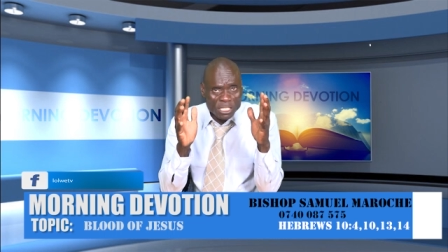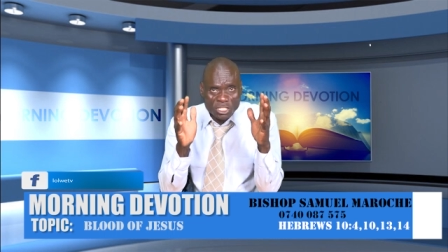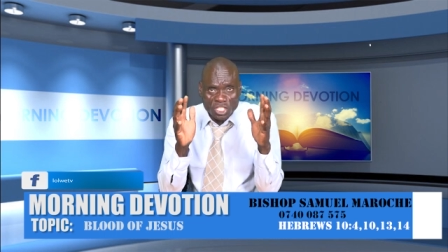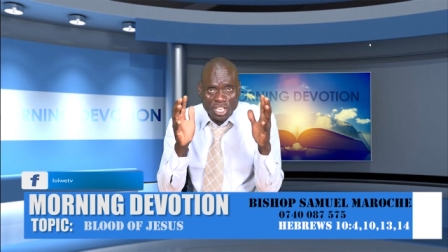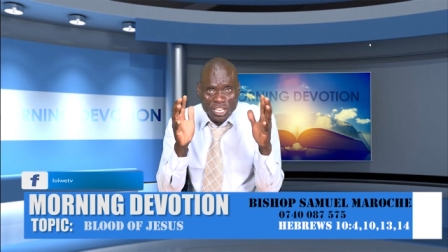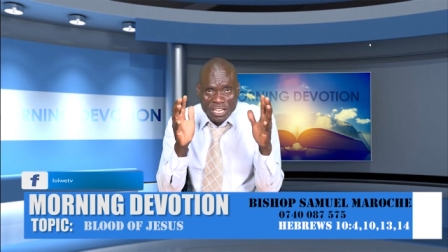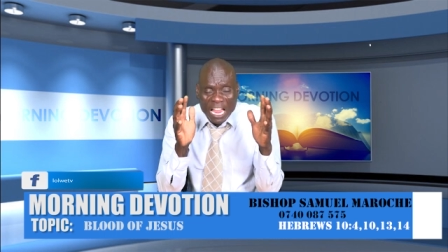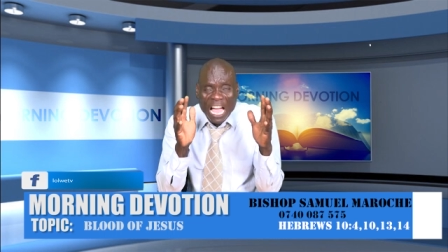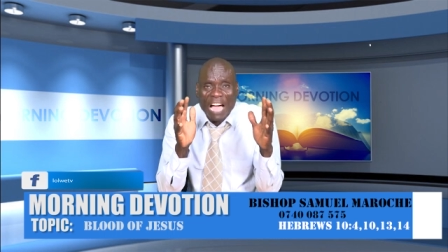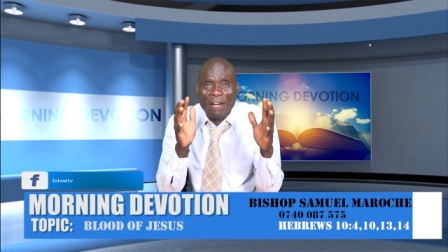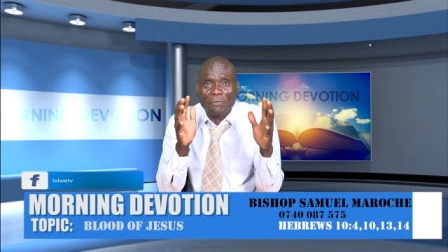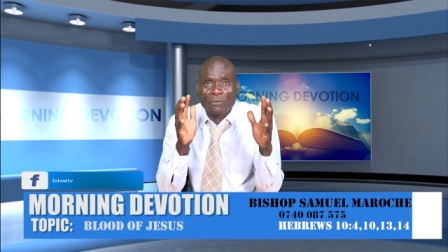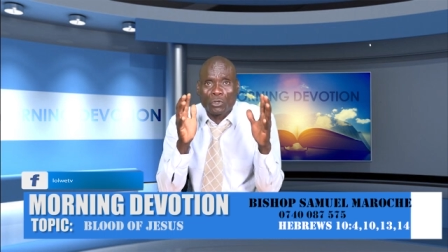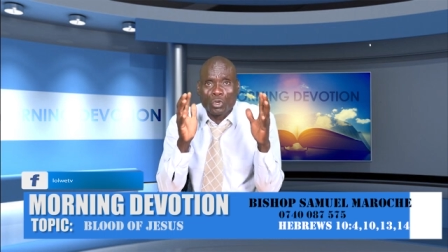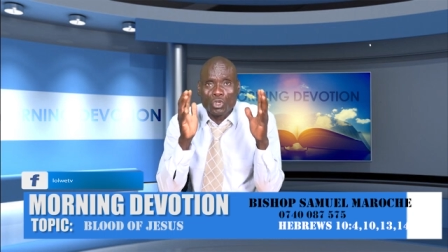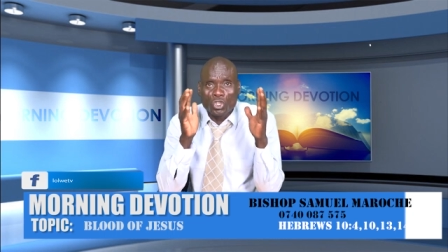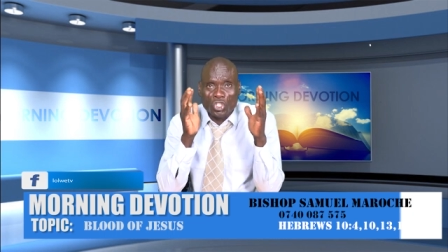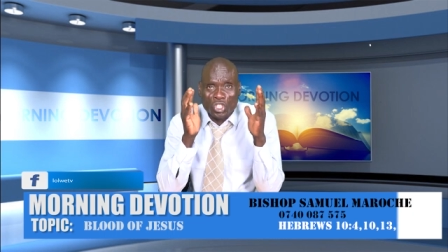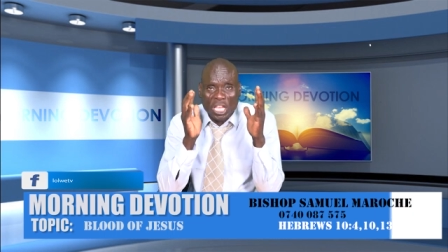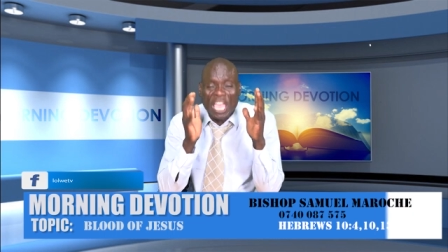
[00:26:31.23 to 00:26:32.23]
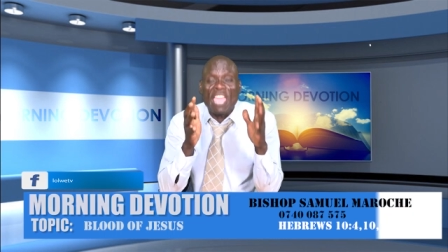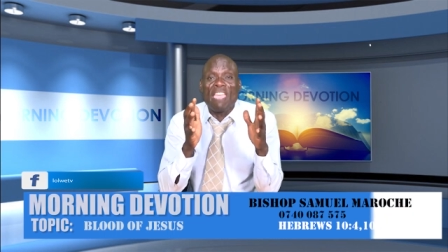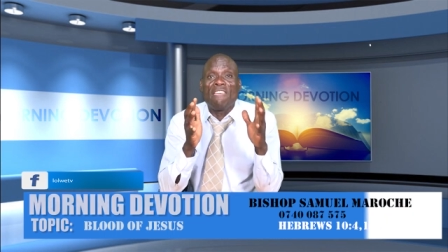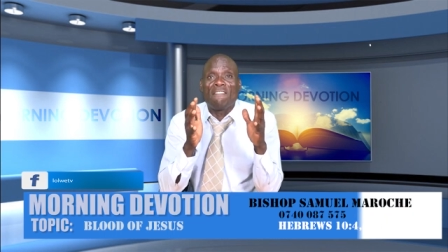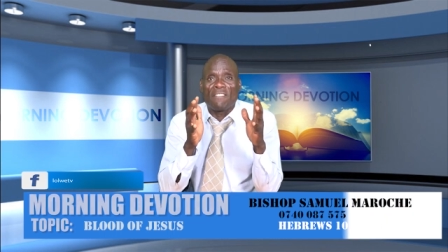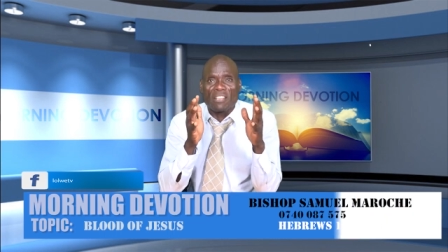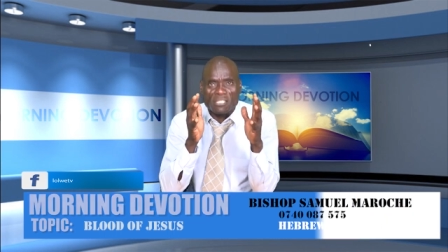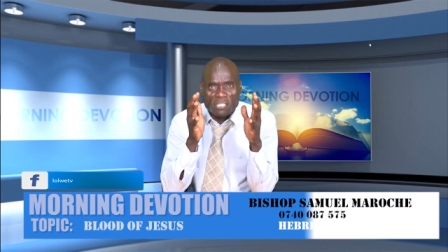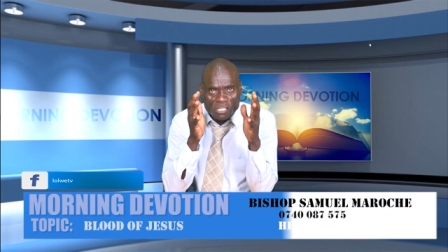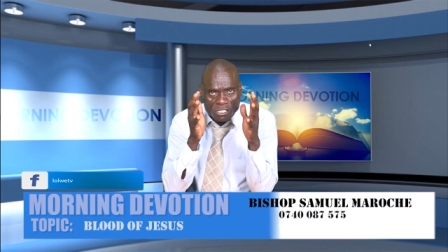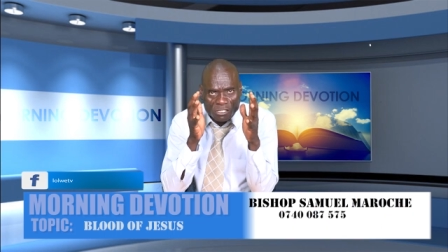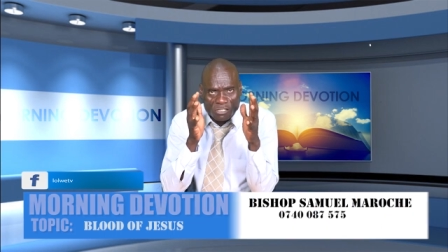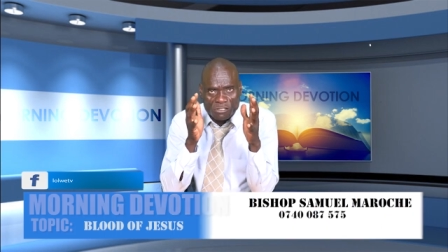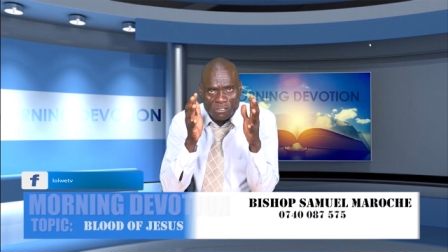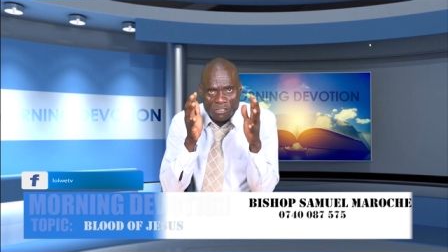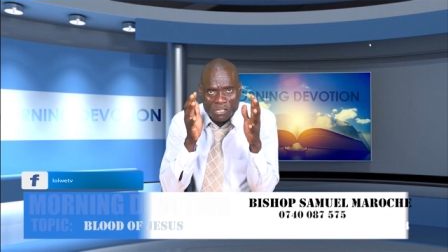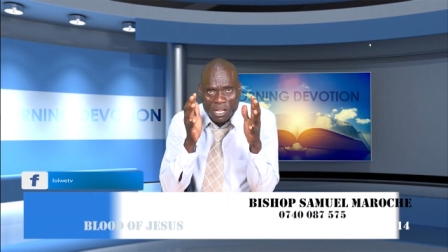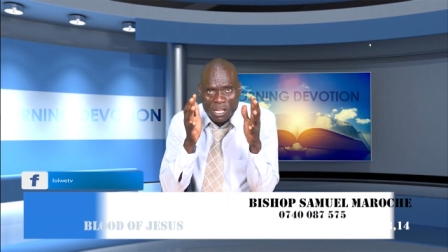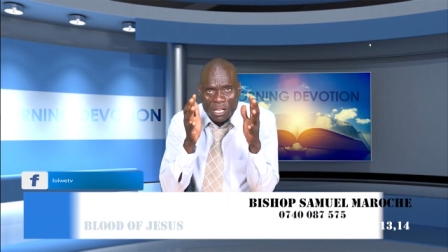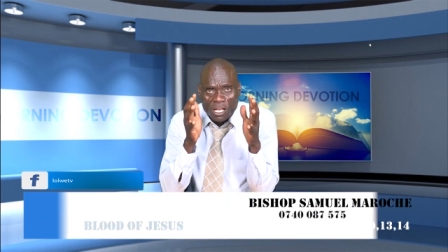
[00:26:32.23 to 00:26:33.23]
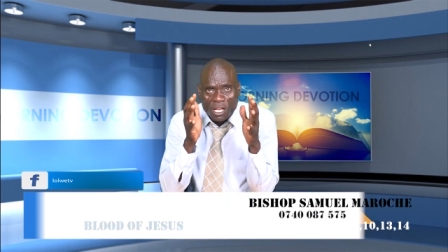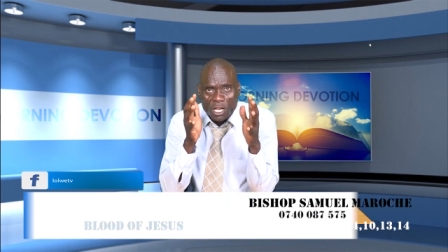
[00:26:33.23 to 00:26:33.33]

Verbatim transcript: is enough to save us,